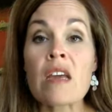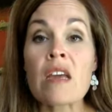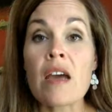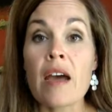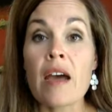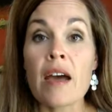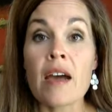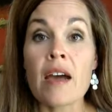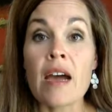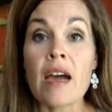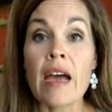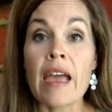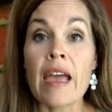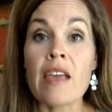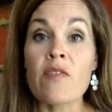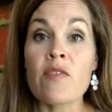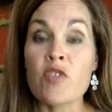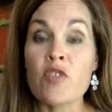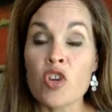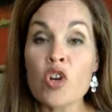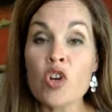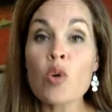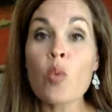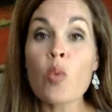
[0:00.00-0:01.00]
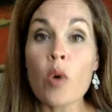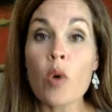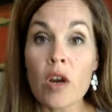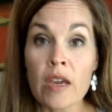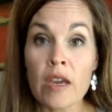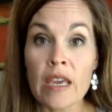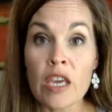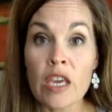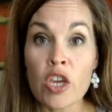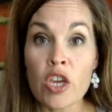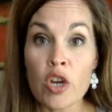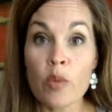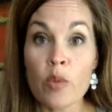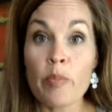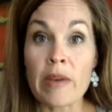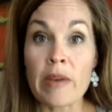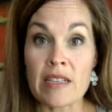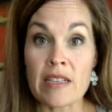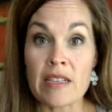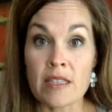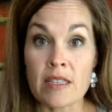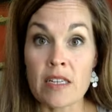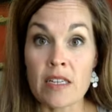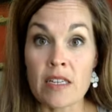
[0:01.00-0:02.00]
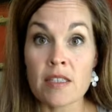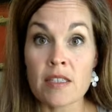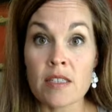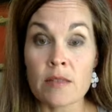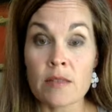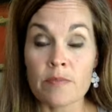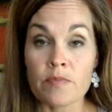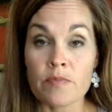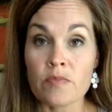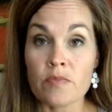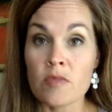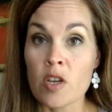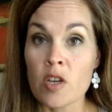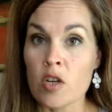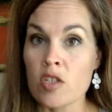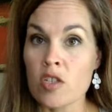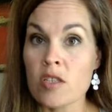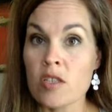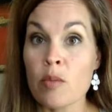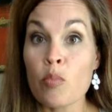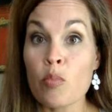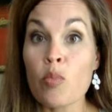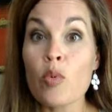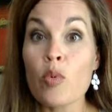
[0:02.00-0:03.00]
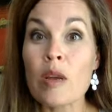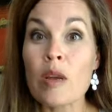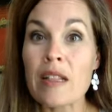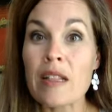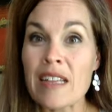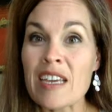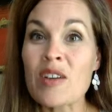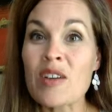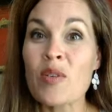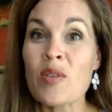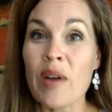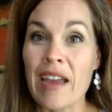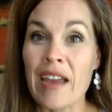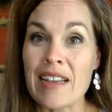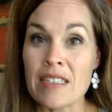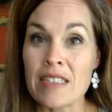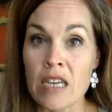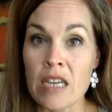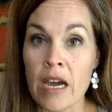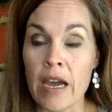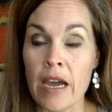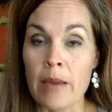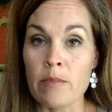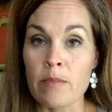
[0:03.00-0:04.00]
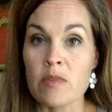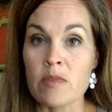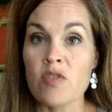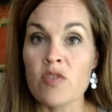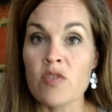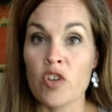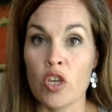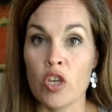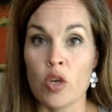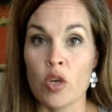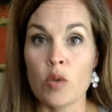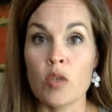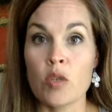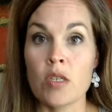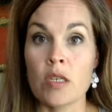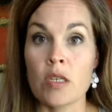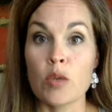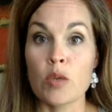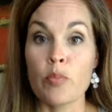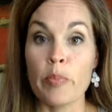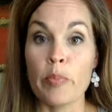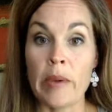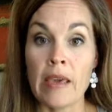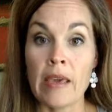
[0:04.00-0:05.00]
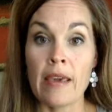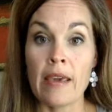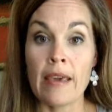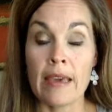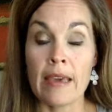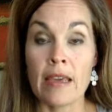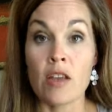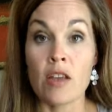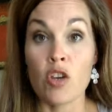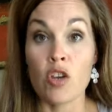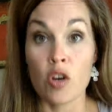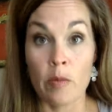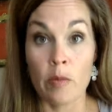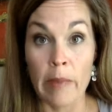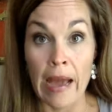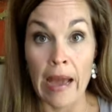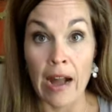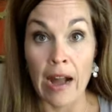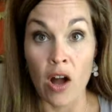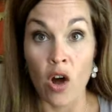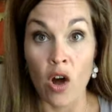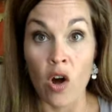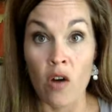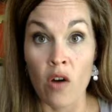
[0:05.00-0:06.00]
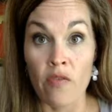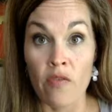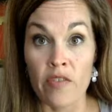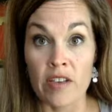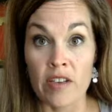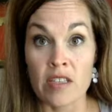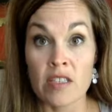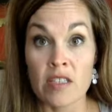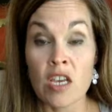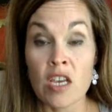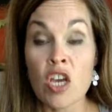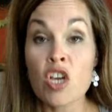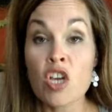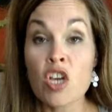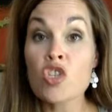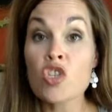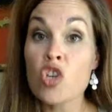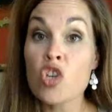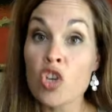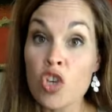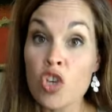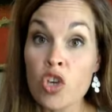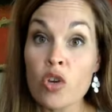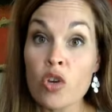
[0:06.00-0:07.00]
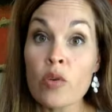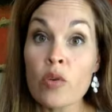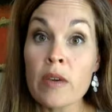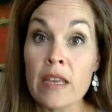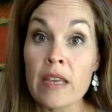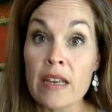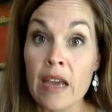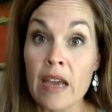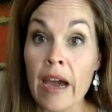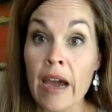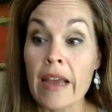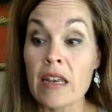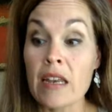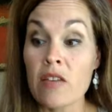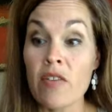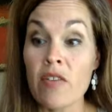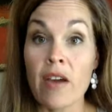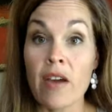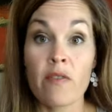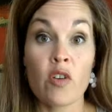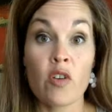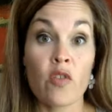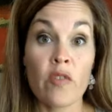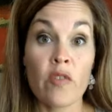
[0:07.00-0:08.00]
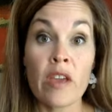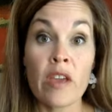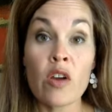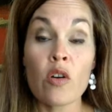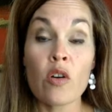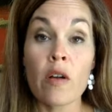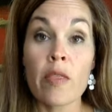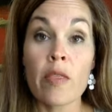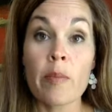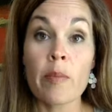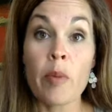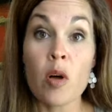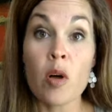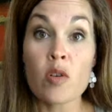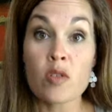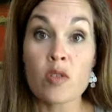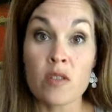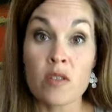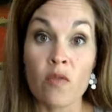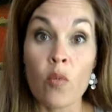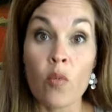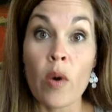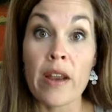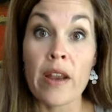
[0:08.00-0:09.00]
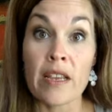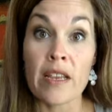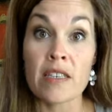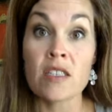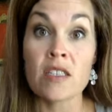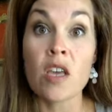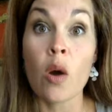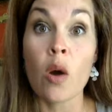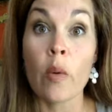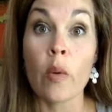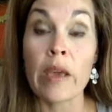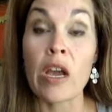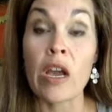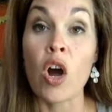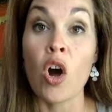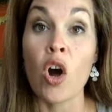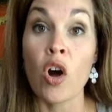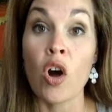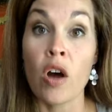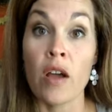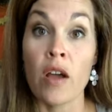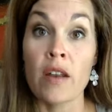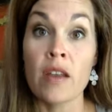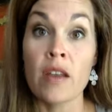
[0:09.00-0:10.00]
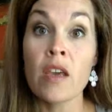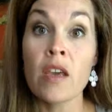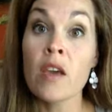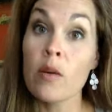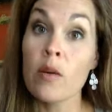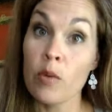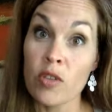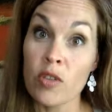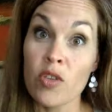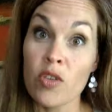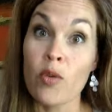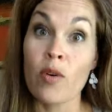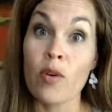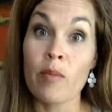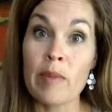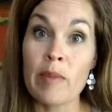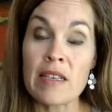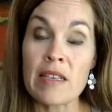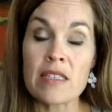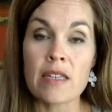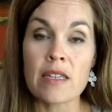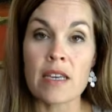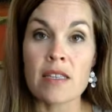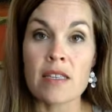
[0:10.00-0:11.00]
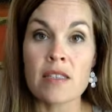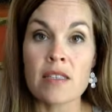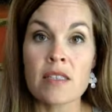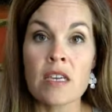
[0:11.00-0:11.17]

Uh, if you're working your business there are some really great times for you to be in your back office so you can kind of have your finger on the pulse of what is going on with your business.